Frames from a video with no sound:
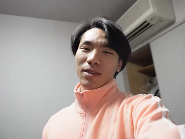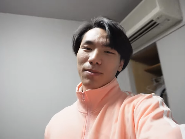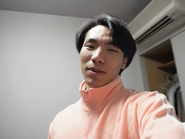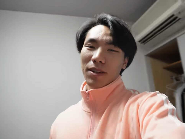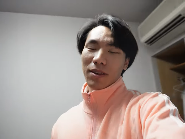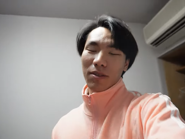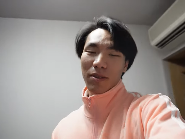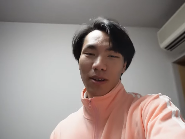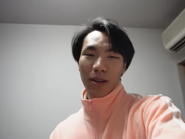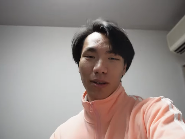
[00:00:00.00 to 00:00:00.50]
it's
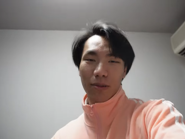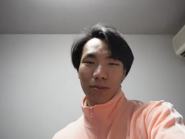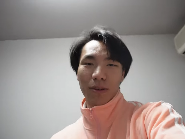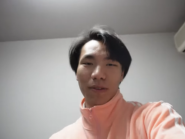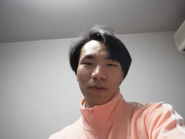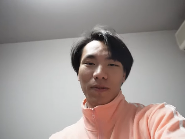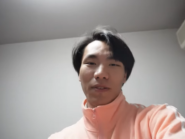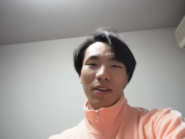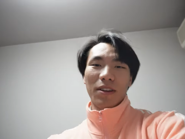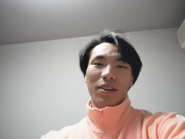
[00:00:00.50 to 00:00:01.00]
been great. It's
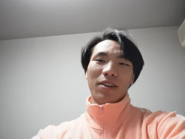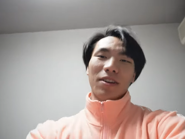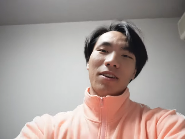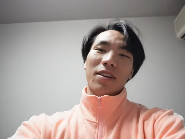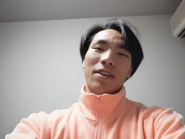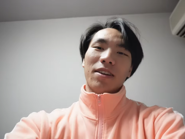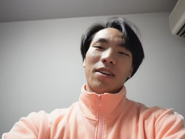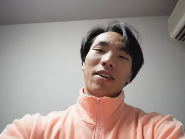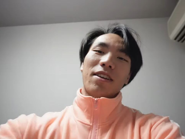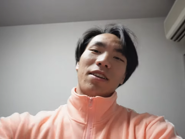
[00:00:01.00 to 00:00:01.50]
been fun.
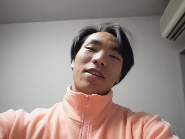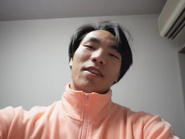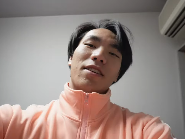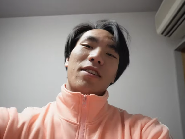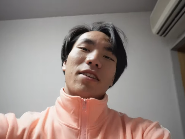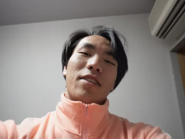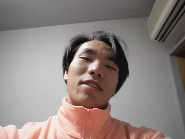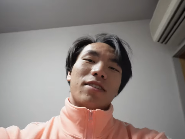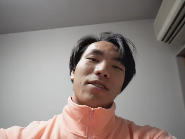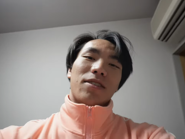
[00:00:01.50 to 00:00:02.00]

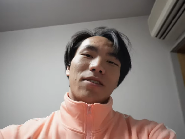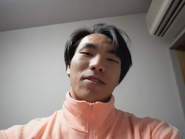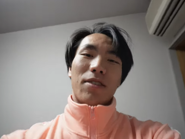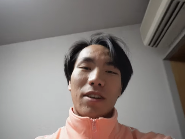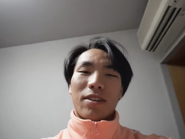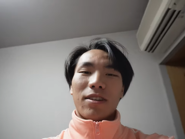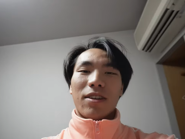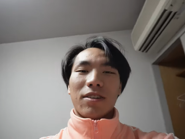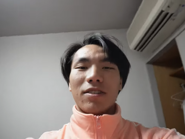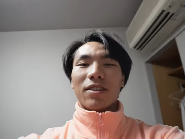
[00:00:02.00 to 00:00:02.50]
So
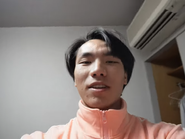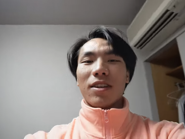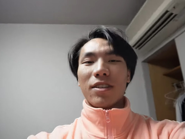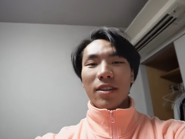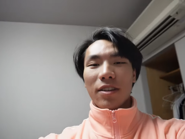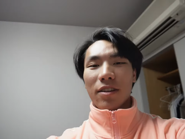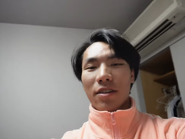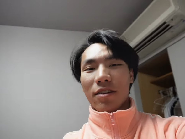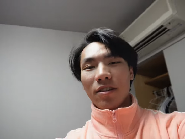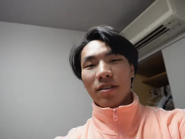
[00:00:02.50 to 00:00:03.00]
I'll talk to you guys
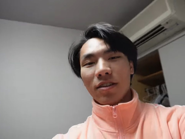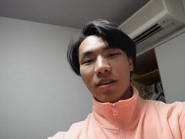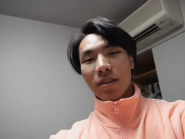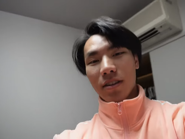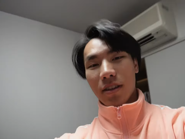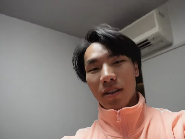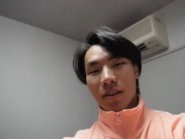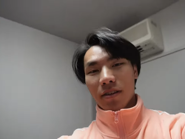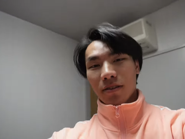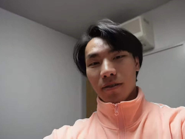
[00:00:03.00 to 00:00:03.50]
later. Yeah,
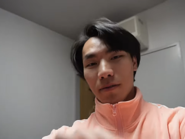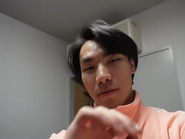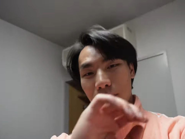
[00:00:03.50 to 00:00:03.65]
take care.